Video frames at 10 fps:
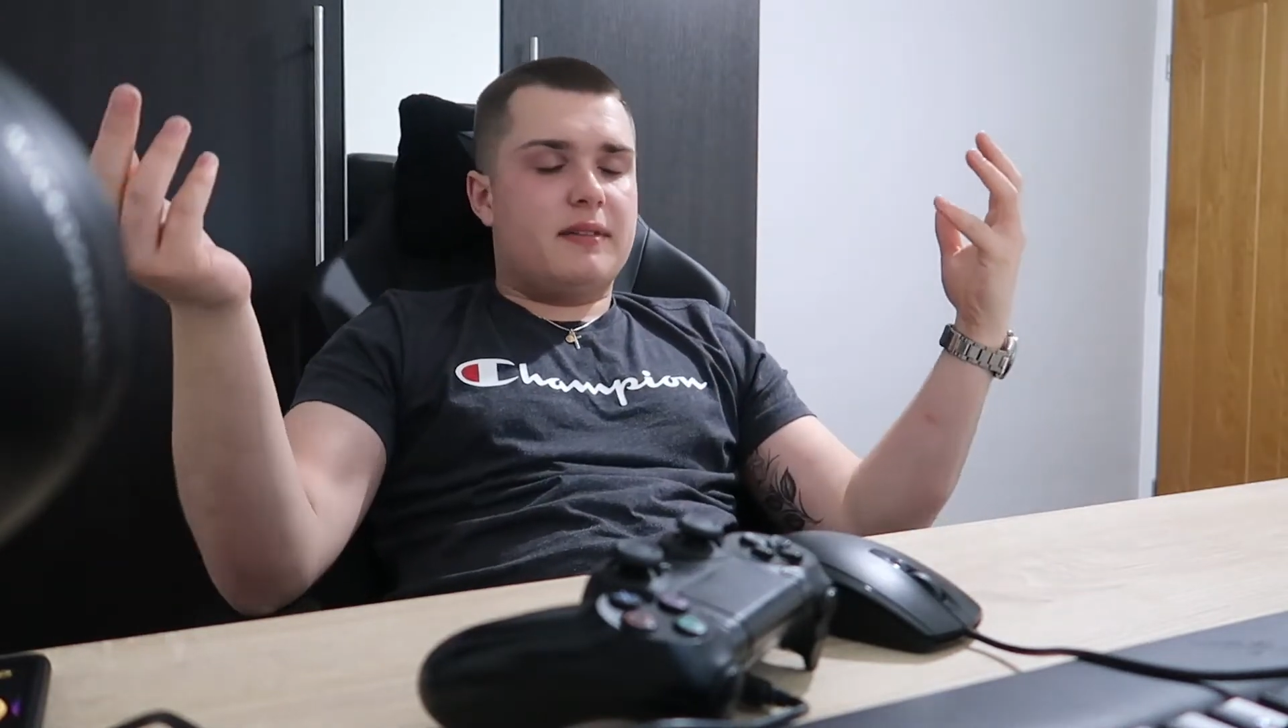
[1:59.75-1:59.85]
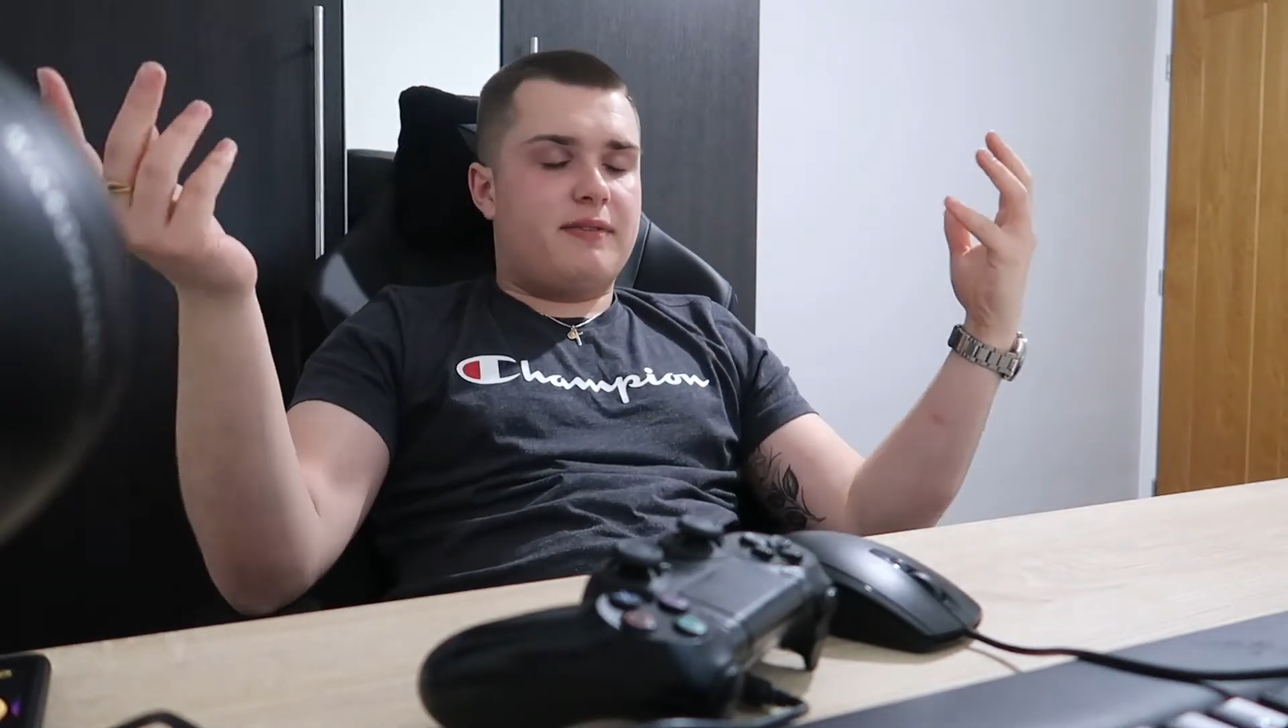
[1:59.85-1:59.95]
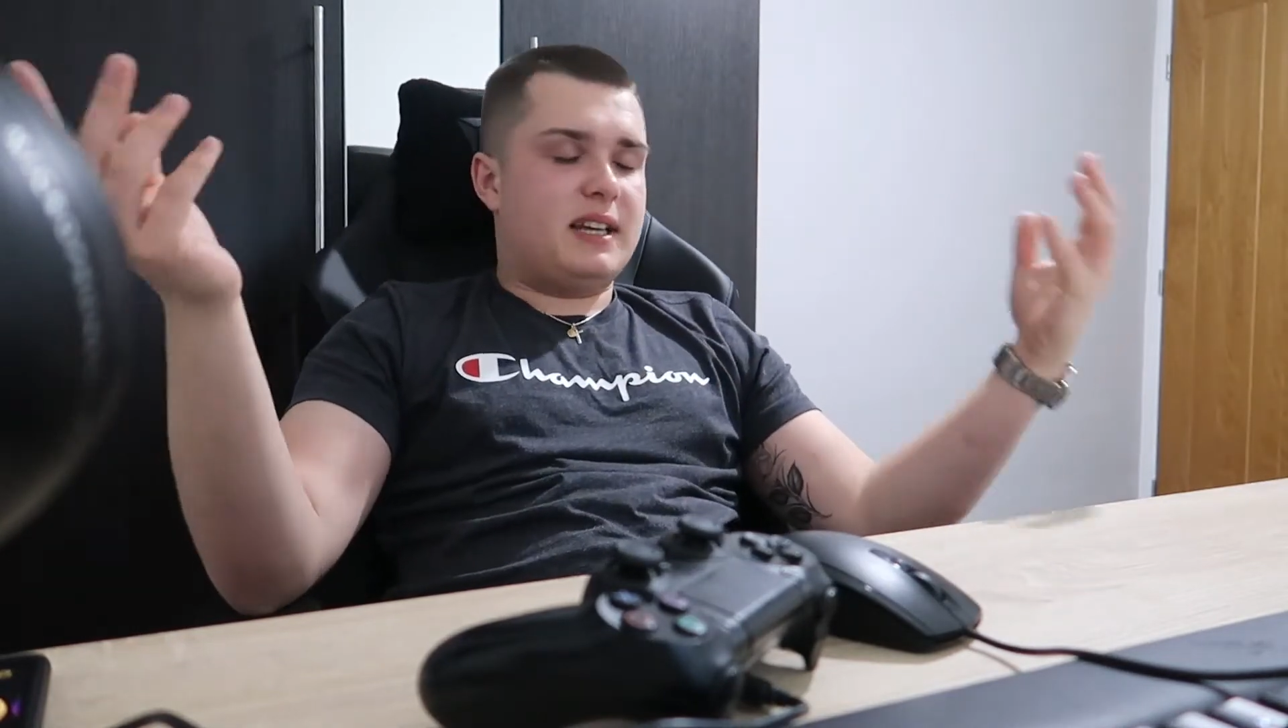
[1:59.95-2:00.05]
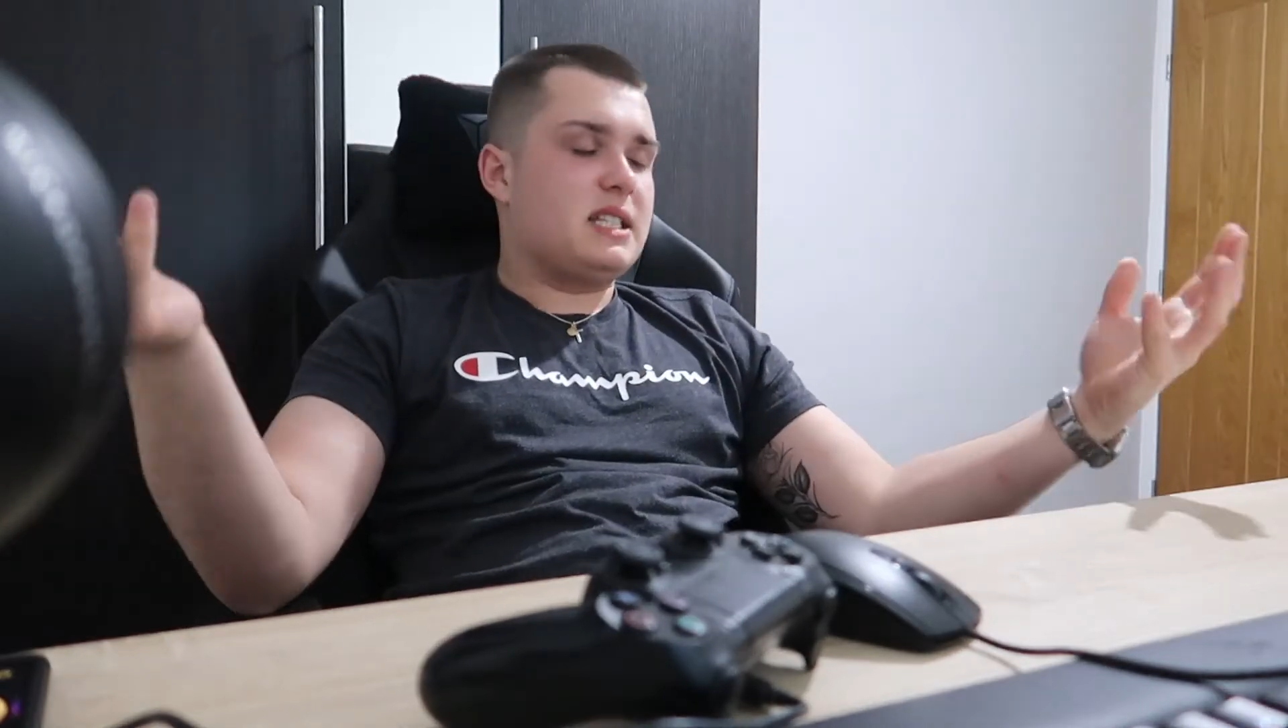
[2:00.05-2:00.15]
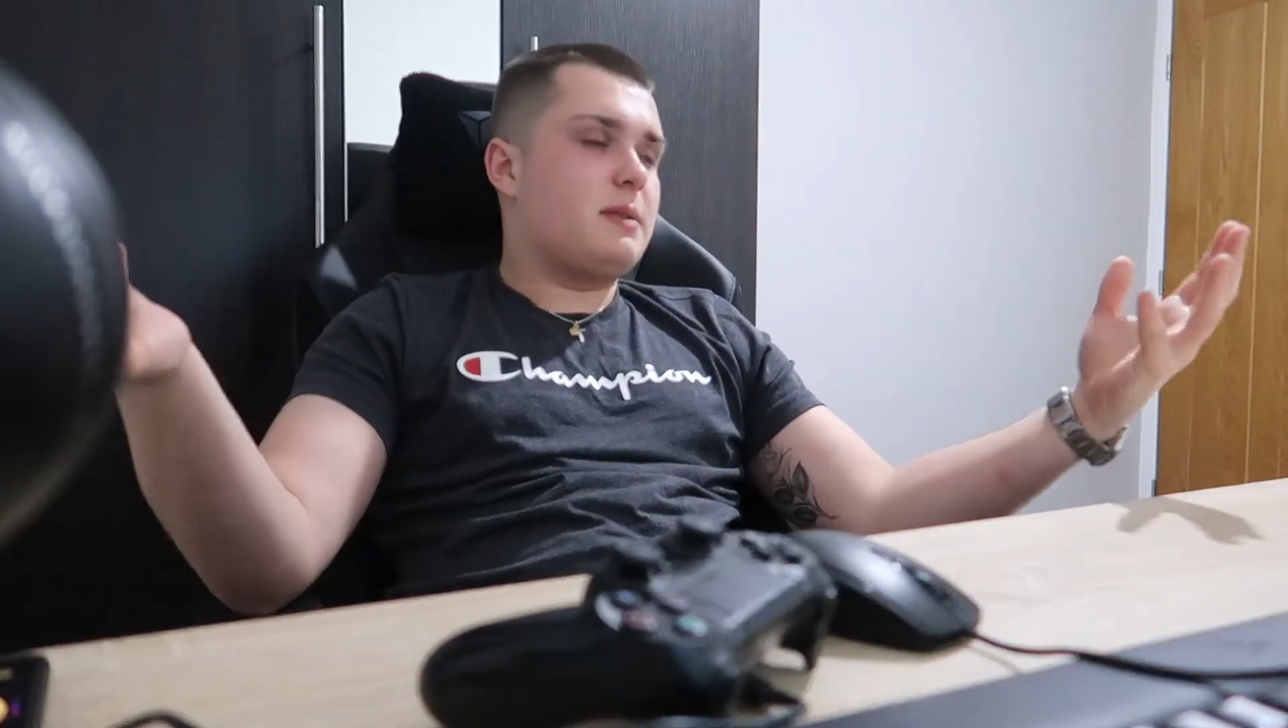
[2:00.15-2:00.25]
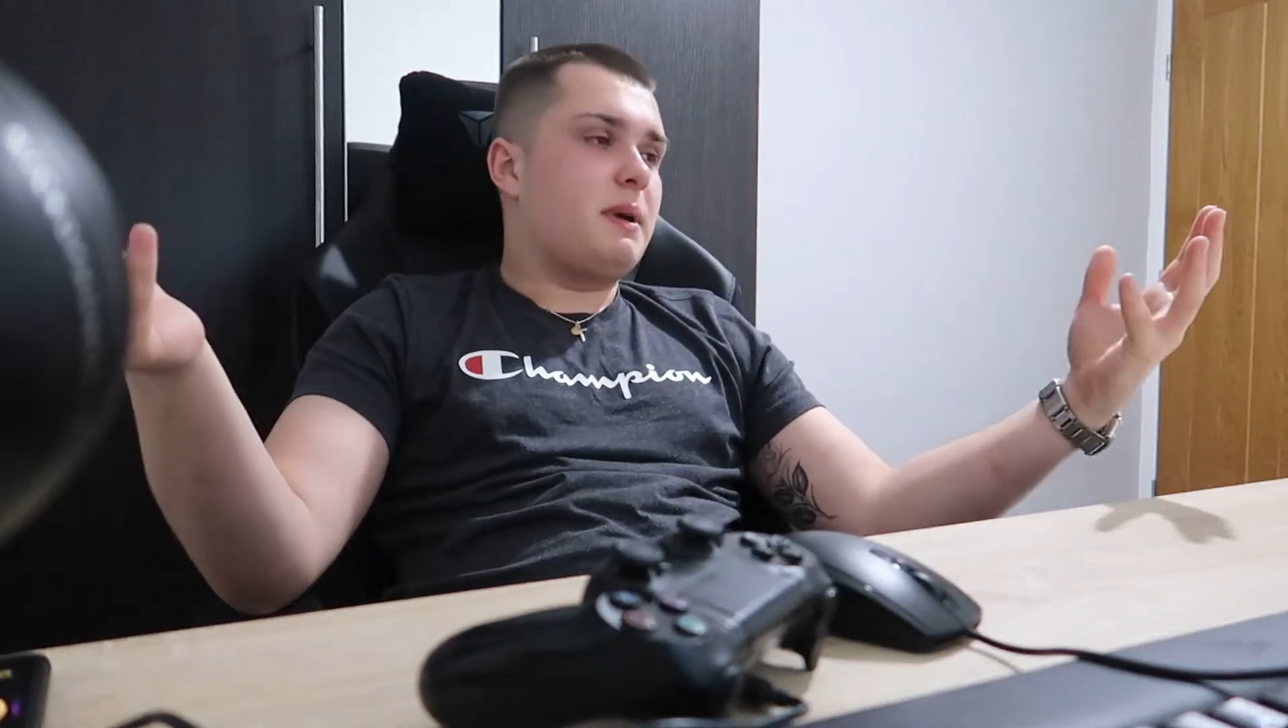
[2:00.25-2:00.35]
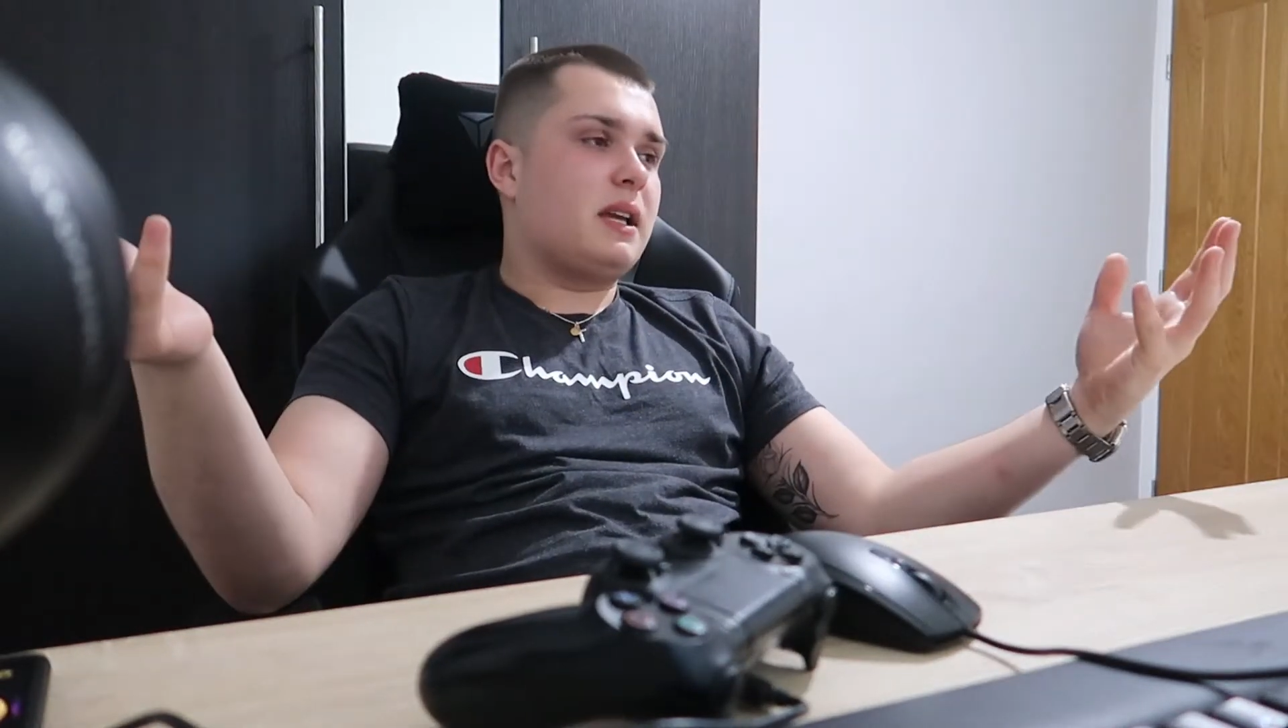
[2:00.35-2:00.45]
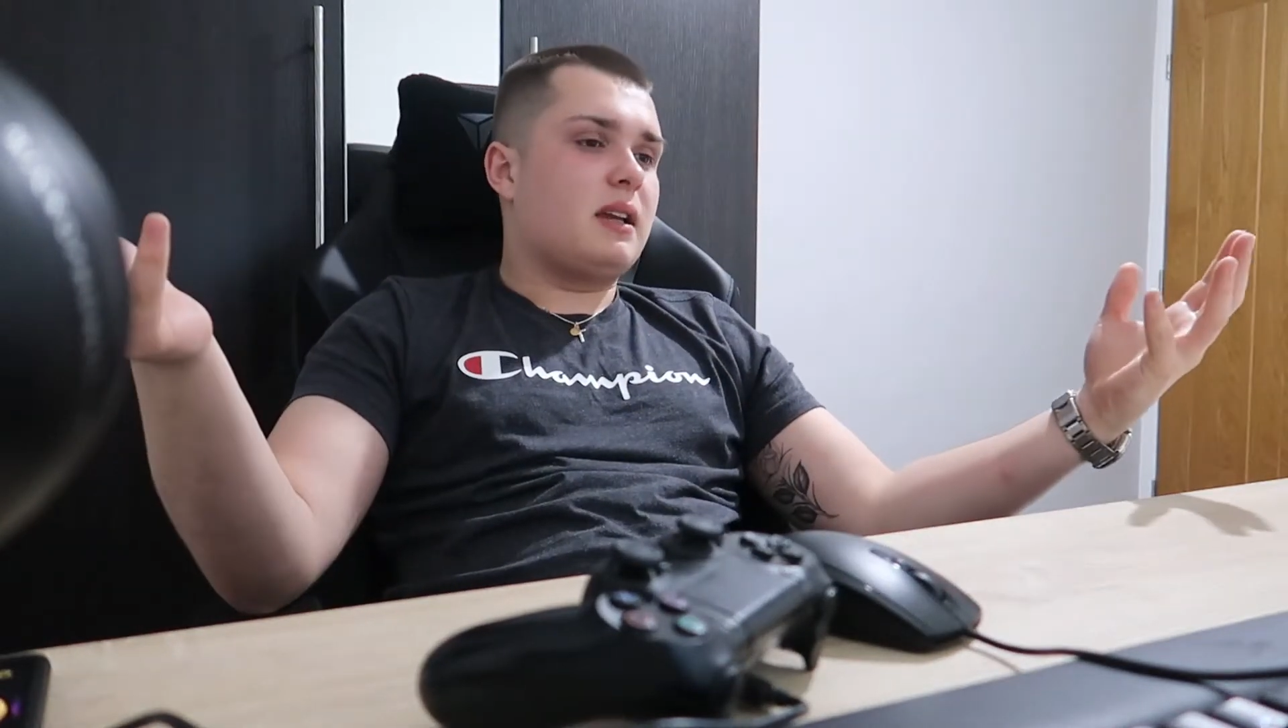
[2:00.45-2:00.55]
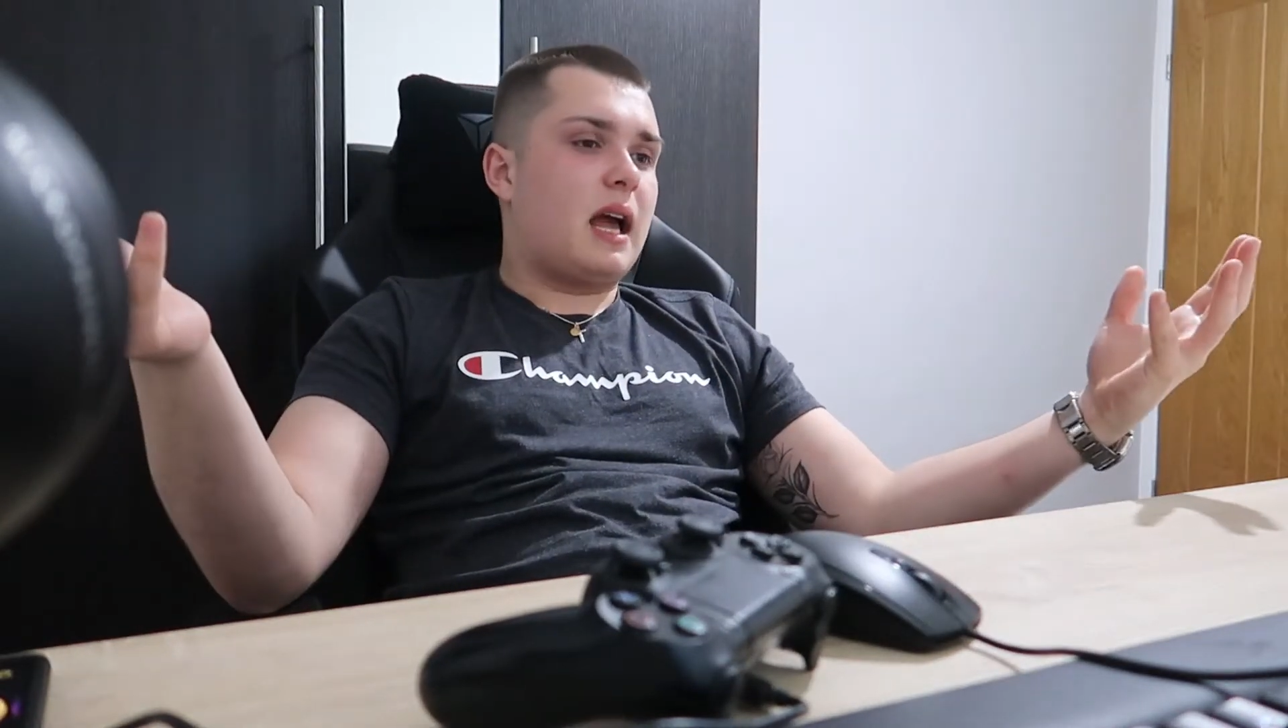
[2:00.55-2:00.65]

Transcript: things have been